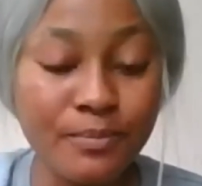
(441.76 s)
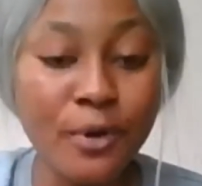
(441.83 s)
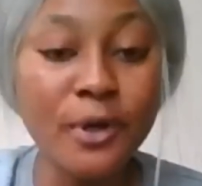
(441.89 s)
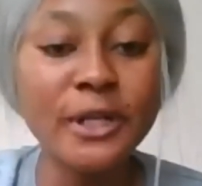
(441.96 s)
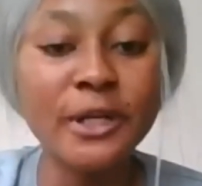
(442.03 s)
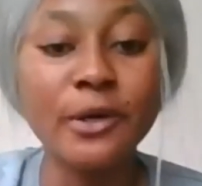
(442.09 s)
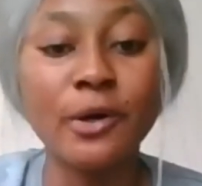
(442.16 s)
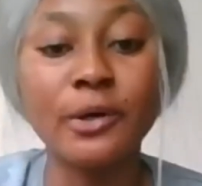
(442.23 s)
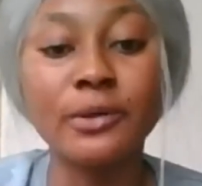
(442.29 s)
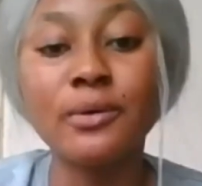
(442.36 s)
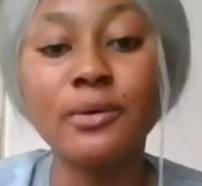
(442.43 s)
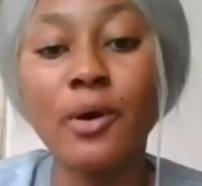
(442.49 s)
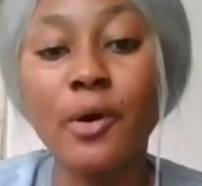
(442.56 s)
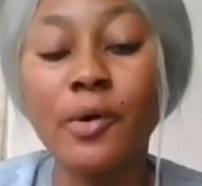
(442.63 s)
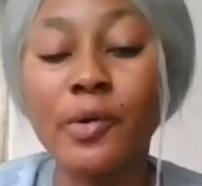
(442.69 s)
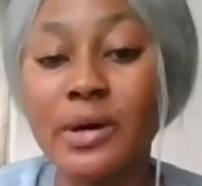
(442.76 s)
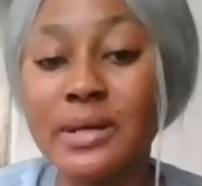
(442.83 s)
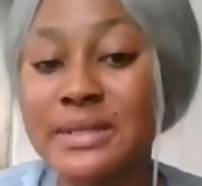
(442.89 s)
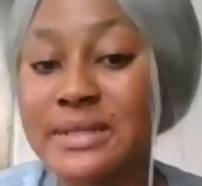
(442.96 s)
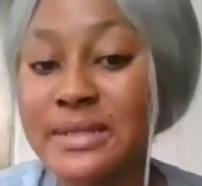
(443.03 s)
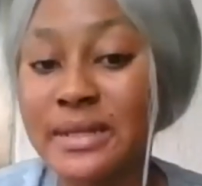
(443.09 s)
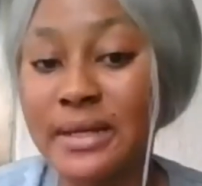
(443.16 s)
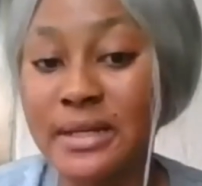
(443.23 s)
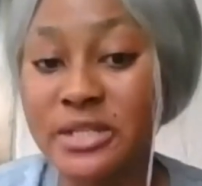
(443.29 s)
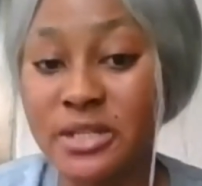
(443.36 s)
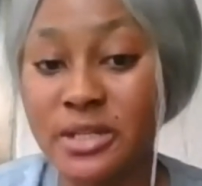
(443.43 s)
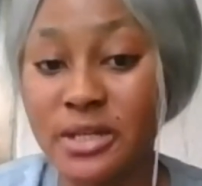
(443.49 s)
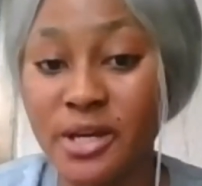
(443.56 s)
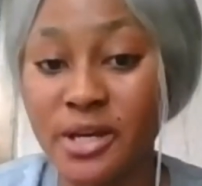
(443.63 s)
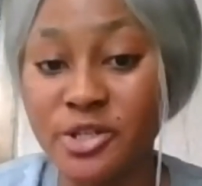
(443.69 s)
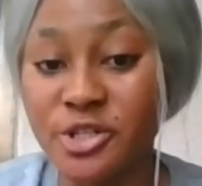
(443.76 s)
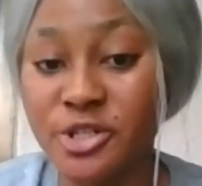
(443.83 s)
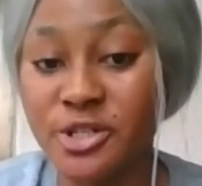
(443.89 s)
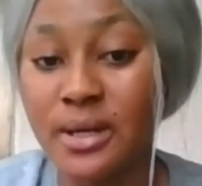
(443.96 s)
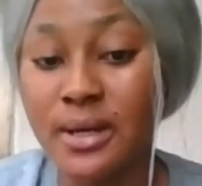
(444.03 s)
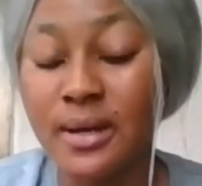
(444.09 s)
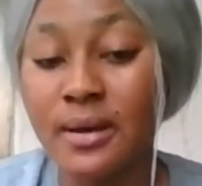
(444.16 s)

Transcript: Polygon crossed ETH.